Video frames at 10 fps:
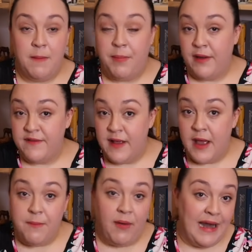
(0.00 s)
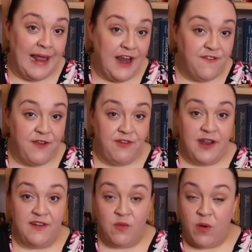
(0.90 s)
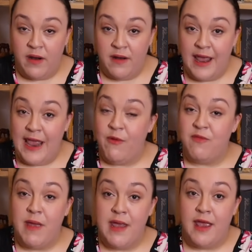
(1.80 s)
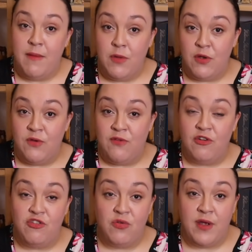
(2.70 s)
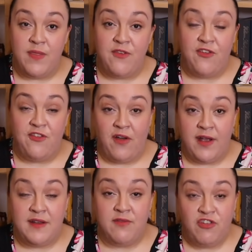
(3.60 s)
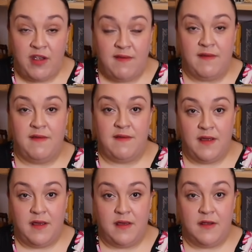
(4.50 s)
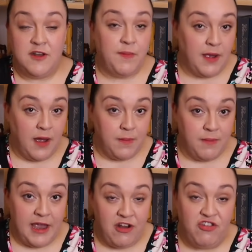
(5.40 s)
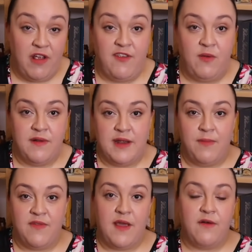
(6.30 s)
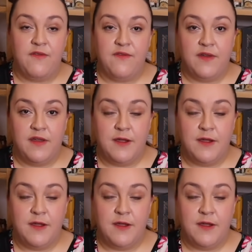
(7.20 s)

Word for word: But by late 1581, he was making moves to join the Society of Jesus, to become a Jesuit himself.